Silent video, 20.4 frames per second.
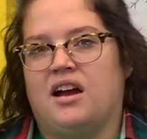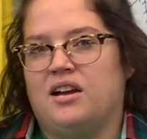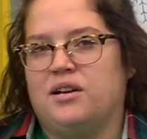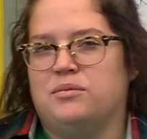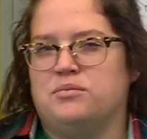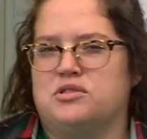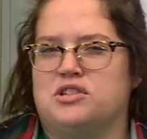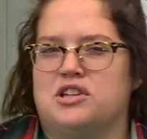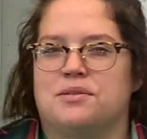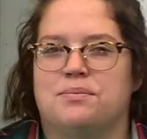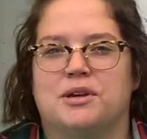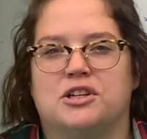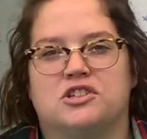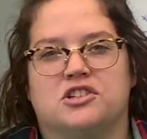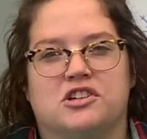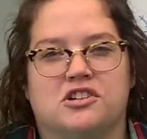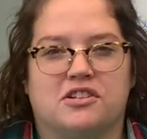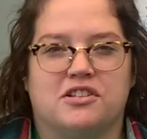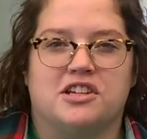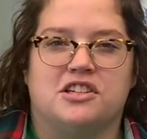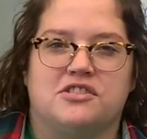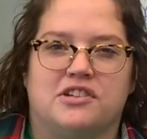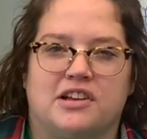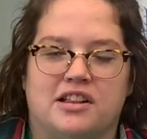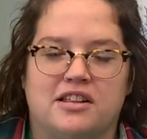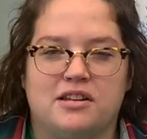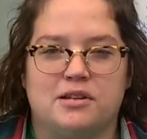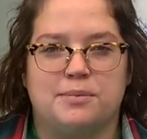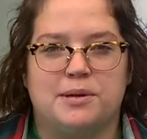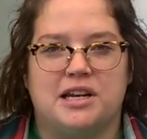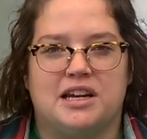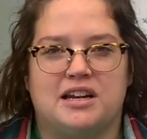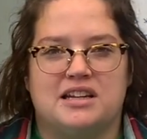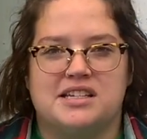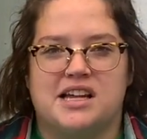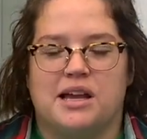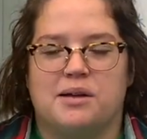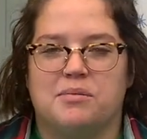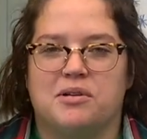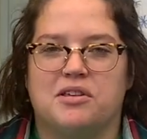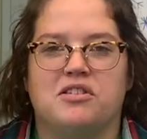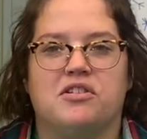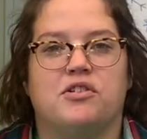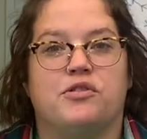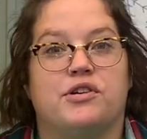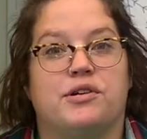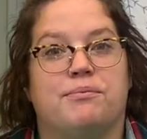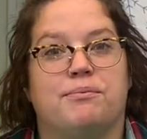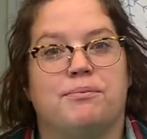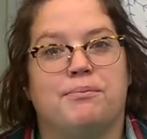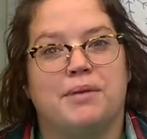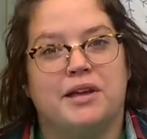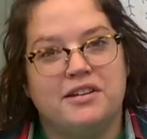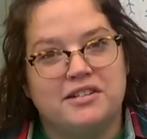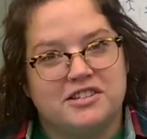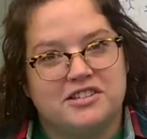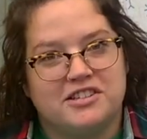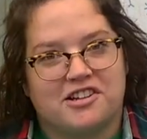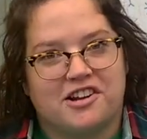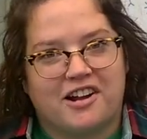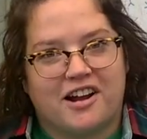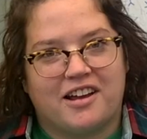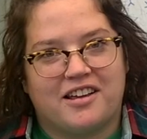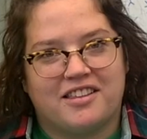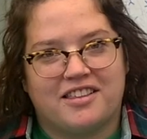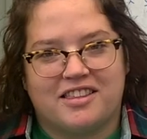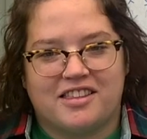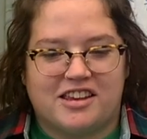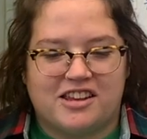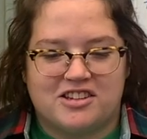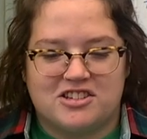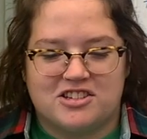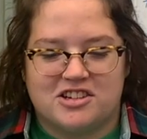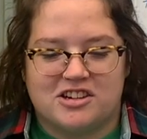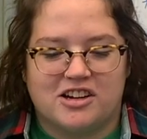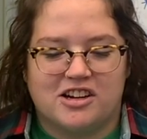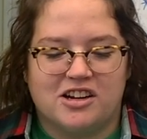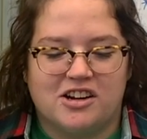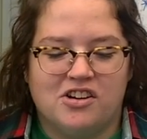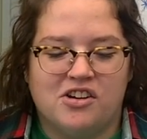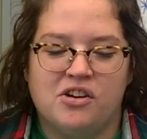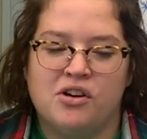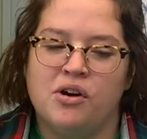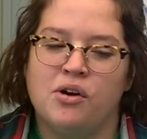Just make sure you're only doing a little bit at a time, because you don't want to melt your ice lantern.